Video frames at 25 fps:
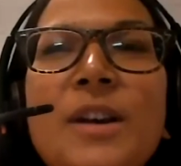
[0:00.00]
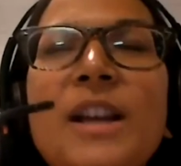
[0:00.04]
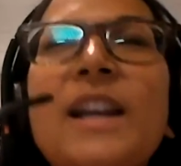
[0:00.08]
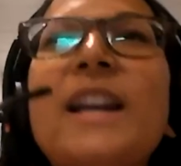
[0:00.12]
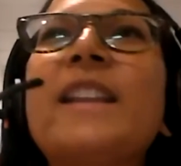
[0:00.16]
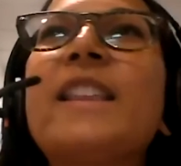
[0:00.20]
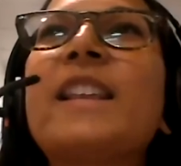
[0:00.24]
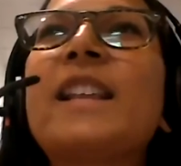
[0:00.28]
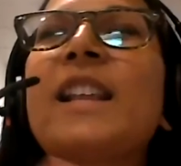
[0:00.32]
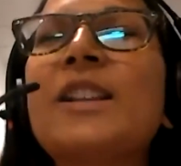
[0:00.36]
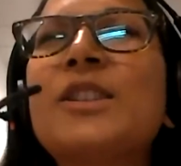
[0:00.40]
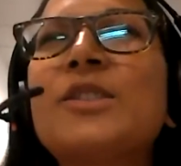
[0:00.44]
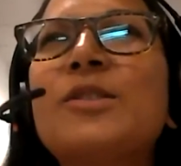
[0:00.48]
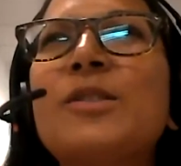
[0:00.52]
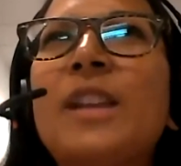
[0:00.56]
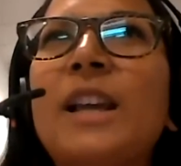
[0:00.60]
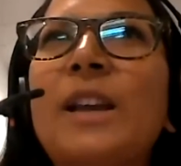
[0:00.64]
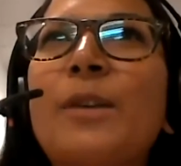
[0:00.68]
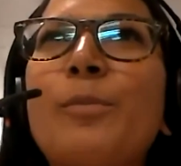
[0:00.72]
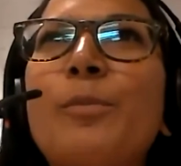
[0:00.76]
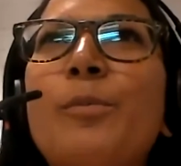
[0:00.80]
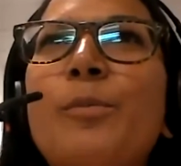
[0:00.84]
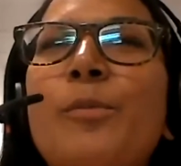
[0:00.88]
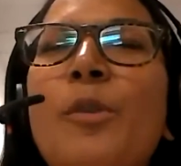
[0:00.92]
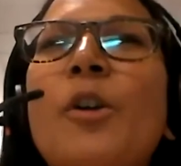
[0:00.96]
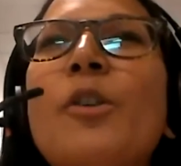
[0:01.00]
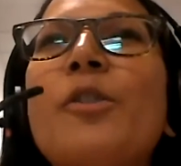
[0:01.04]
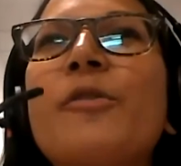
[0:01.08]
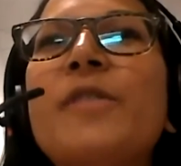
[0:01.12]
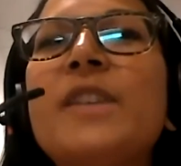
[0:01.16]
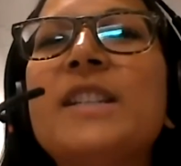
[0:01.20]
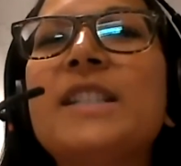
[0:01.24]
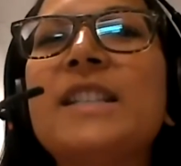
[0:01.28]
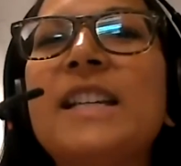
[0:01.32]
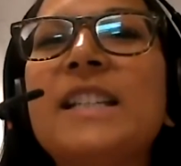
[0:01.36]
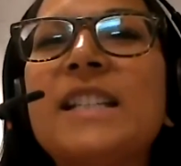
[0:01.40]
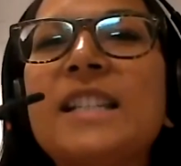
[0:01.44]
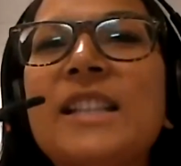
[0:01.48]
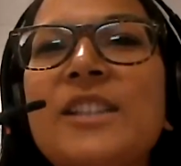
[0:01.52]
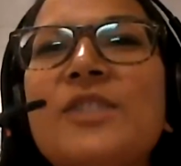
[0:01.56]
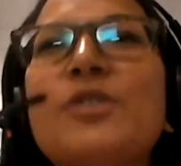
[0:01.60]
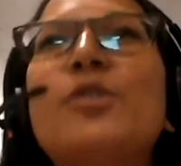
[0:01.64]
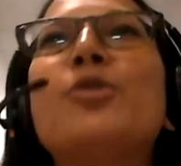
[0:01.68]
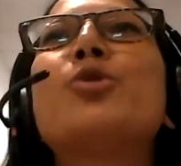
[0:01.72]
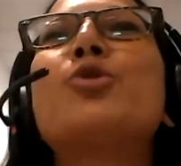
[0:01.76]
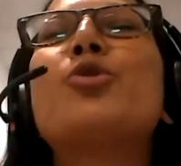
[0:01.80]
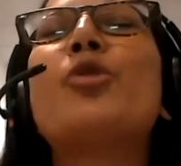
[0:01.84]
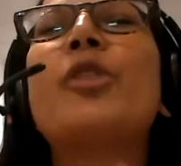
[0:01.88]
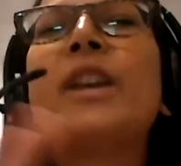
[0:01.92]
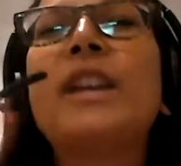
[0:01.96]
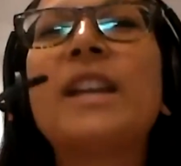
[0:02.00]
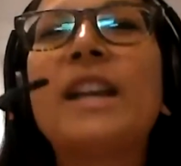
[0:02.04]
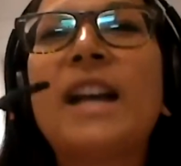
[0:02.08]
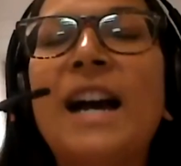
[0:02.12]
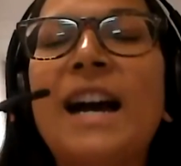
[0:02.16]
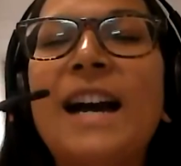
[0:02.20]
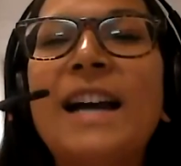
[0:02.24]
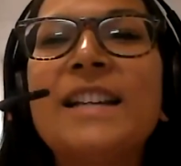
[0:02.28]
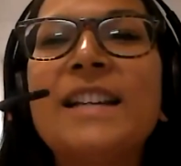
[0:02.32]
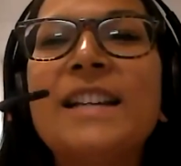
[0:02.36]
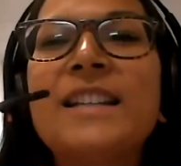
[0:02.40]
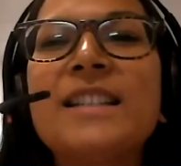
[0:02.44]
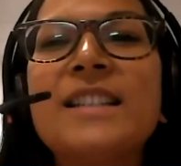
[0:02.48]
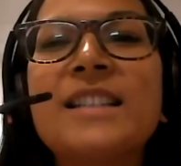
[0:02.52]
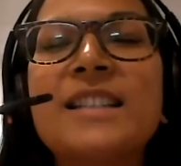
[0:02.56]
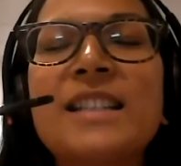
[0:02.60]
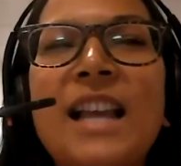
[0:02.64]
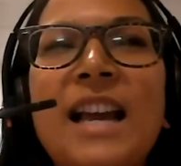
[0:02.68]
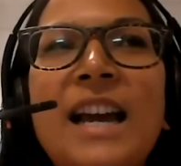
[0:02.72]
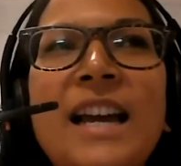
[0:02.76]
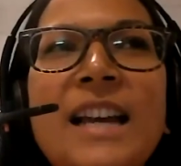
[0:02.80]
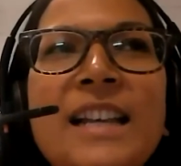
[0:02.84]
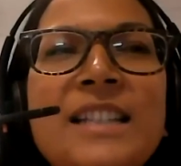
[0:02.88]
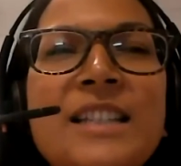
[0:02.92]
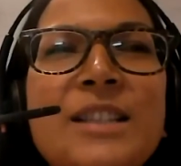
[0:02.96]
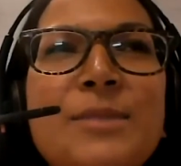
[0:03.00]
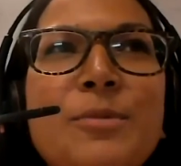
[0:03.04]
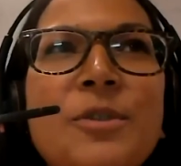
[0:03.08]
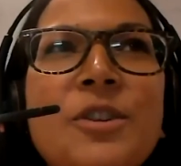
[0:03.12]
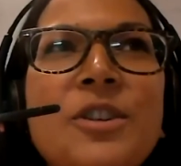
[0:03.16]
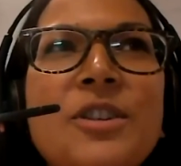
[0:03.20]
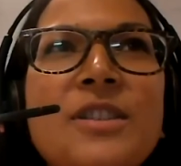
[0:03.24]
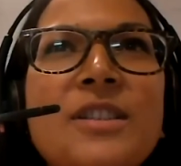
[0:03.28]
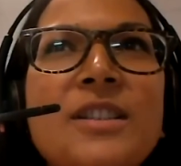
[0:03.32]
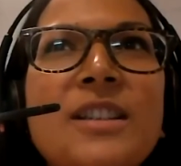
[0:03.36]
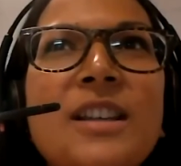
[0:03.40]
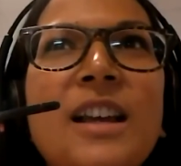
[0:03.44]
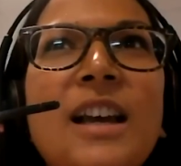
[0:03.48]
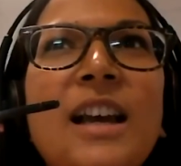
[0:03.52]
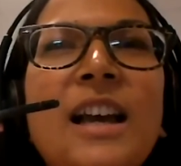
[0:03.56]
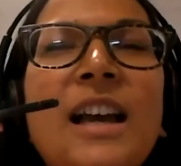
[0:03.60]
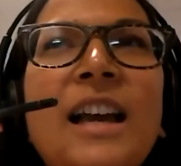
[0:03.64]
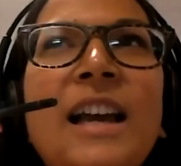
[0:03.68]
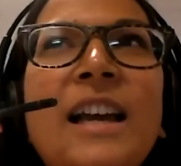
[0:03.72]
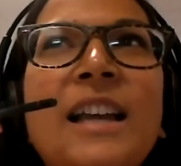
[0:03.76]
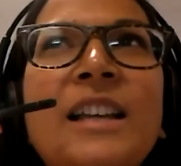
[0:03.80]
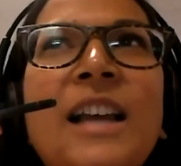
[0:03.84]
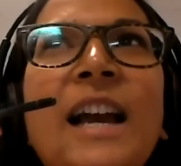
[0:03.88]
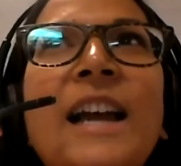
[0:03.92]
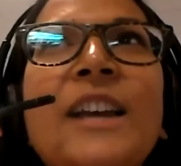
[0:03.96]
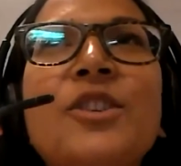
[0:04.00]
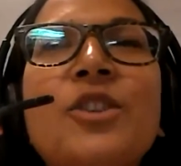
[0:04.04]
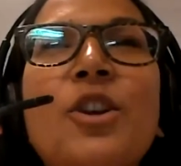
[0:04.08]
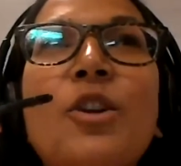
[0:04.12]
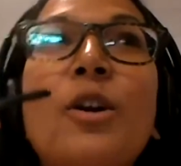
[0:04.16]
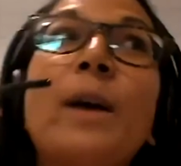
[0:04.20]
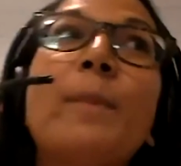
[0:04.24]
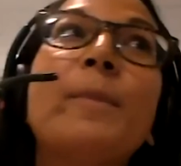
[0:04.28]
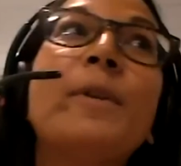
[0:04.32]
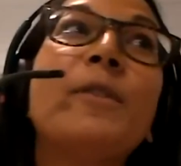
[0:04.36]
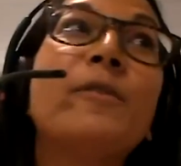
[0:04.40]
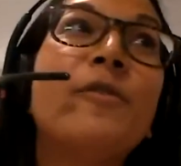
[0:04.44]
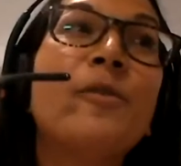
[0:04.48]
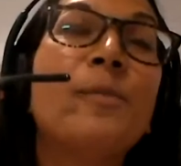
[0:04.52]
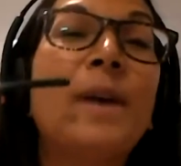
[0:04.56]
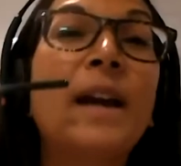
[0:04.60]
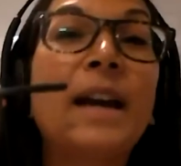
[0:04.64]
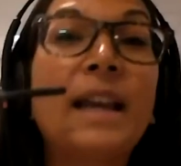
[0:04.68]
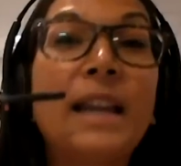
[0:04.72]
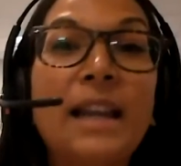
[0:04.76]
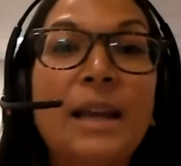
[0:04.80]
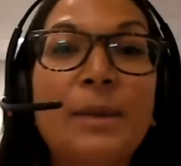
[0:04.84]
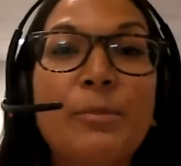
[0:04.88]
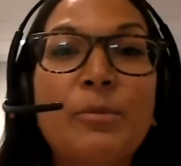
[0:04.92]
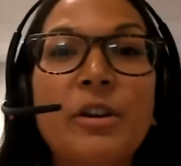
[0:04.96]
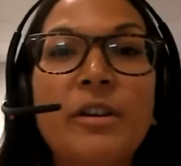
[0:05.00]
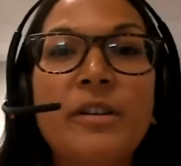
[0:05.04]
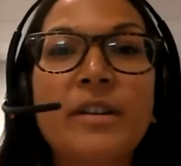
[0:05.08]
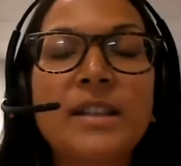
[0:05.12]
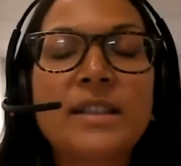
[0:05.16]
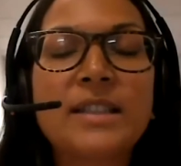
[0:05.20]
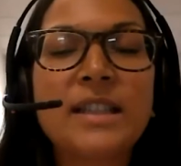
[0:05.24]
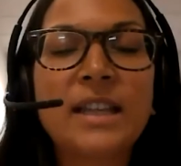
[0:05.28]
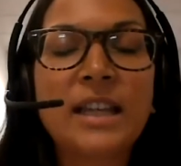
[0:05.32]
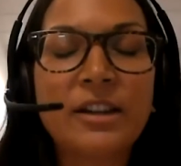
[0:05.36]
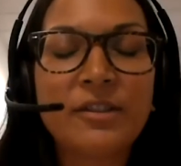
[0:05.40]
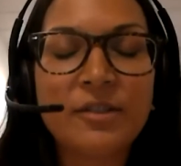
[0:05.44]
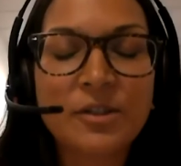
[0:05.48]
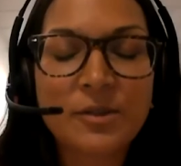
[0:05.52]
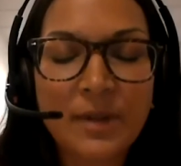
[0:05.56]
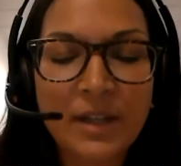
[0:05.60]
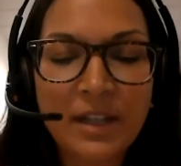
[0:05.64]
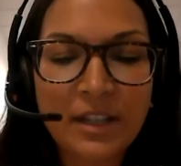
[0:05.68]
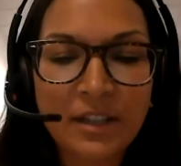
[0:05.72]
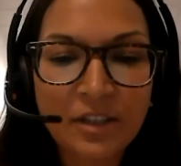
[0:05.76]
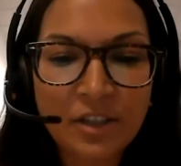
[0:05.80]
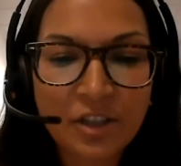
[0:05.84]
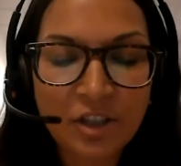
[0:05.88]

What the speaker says: And I think that's like part of the reason I did this whole trainer guide and slides is because I know, I mean, for my librarians here as well,